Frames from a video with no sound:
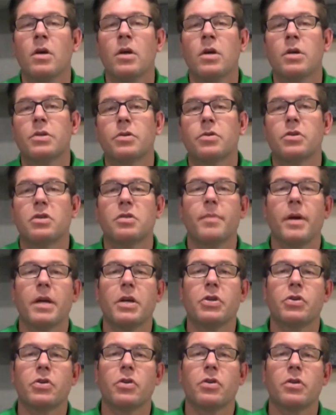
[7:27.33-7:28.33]
So just make
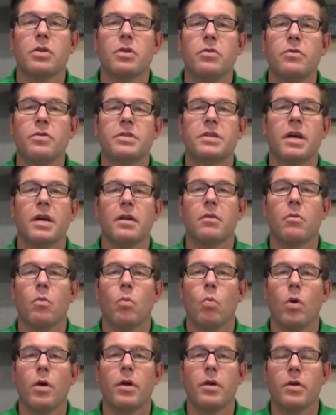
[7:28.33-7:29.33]
sure you set
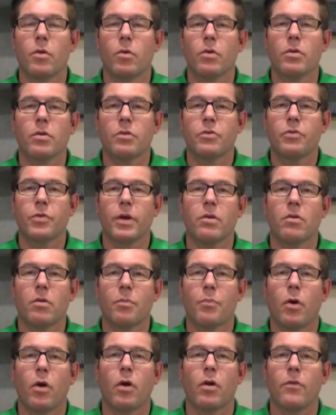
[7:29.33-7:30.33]
your trailer
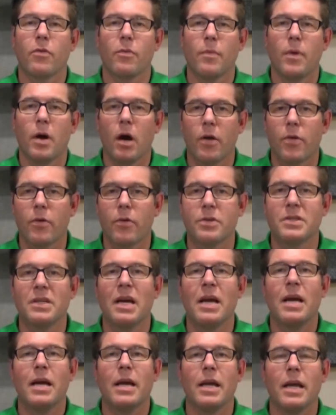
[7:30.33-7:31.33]
apart from others
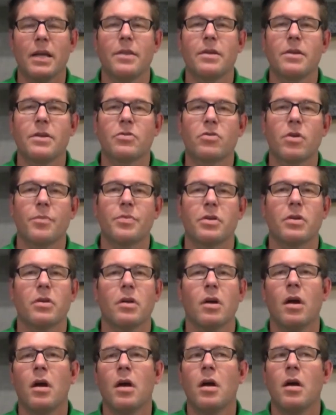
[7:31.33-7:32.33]
in the description.
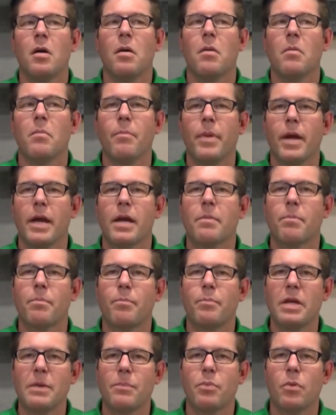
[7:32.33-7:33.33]
Make
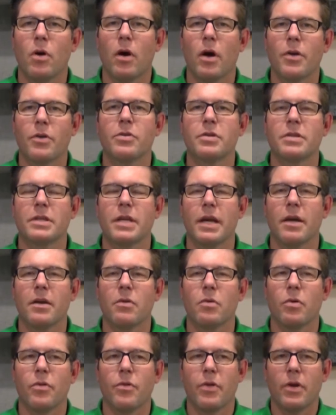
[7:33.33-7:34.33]
people
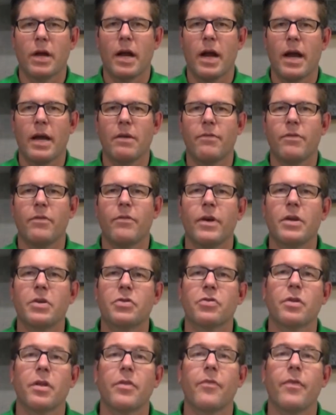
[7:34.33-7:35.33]
understand the kind of
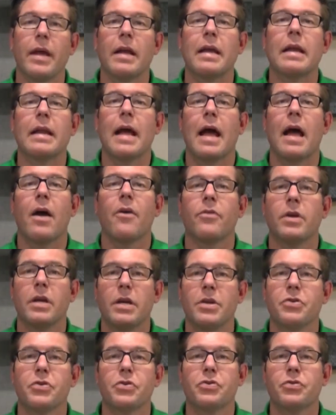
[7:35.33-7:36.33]
adventure that they can have
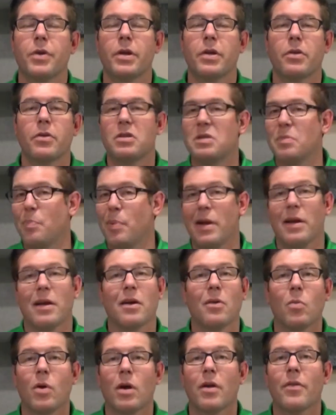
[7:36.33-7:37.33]
in your trailer depending
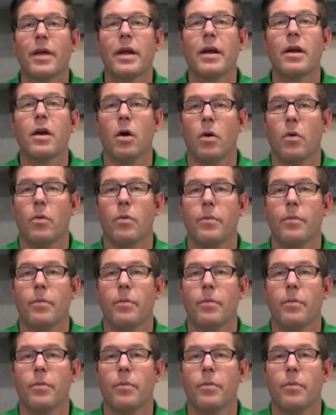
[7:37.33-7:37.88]
on where they go.